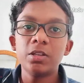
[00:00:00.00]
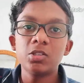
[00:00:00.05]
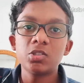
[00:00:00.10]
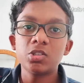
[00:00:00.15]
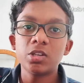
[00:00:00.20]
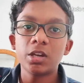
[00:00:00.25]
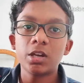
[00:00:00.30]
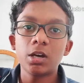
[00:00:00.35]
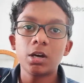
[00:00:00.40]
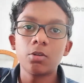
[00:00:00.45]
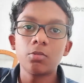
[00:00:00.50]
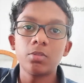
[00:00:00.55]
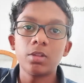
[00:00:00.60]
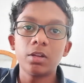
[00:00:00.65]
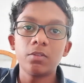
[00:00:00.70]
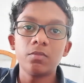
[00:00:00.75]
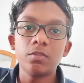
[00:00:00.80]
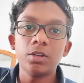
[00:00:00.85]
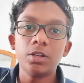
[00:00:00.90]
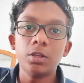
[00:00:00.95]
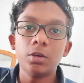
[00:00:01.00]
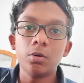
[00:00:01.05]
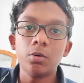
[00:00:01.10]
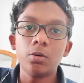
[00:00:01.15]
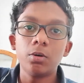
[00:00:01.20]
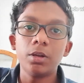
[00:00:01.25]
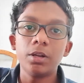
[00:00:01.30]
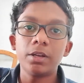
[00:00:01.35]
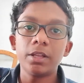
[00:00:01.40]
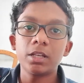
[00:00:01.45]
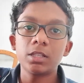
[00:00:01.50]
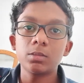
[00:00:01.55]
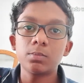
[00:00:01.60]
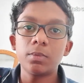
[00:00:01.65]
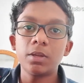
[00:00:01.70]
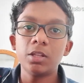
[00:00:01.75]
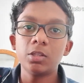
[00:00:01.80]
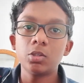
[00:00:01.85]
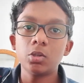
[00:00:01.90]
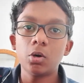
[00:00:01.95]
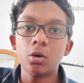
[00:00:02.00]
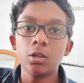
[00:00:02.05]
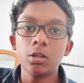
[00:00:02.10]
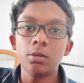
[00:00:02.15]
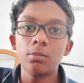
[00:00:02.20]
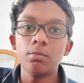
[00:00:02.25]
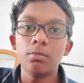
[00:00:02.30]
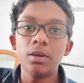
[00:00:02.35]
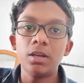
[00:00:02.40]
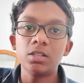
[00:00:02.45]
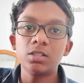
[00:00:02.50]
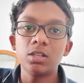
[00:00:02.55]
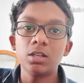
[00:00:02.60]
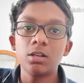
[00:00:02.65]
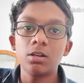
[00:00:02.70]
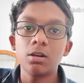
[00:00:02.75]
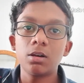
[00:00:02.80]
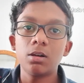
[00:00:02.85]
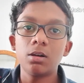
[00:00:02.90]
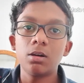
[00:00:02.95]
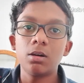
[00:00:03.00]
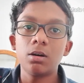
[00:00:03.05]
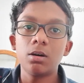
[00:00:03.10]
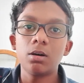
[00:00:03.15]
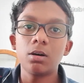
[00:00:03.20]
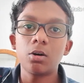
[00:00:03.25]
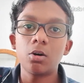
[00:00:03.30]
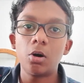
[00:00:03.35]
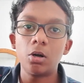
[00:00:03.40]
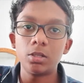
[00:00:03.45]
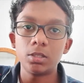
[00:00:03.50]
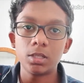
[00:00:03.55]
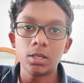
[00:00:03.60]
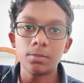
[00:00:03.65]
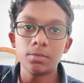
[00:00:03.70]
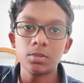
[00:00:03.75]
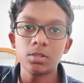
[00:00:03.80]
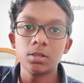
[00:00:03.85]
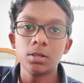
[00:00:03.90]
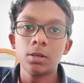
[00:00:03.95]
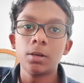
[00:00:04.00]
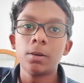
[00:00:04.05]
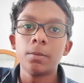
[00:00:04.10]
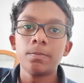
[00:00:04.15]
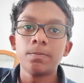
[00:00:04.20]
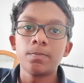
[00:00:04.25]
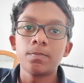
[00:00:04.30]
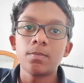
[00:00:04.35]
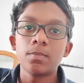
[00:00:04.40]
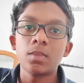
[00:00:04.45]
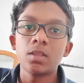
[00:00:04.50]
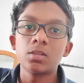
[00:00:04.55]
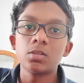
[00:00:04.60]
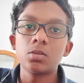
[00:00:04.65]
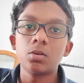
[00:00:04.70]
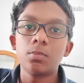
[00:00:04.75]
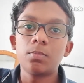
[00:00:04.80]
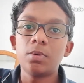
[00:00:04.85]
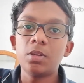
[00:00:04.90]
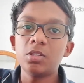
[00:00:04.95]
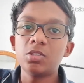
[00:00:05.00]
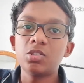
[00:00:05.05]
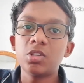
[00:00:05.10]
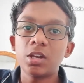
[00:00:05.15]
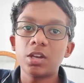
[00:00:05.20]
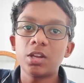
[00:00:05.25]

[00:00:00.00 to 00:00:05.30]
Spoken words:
check out that video. It explains all the basic concepts. So please check it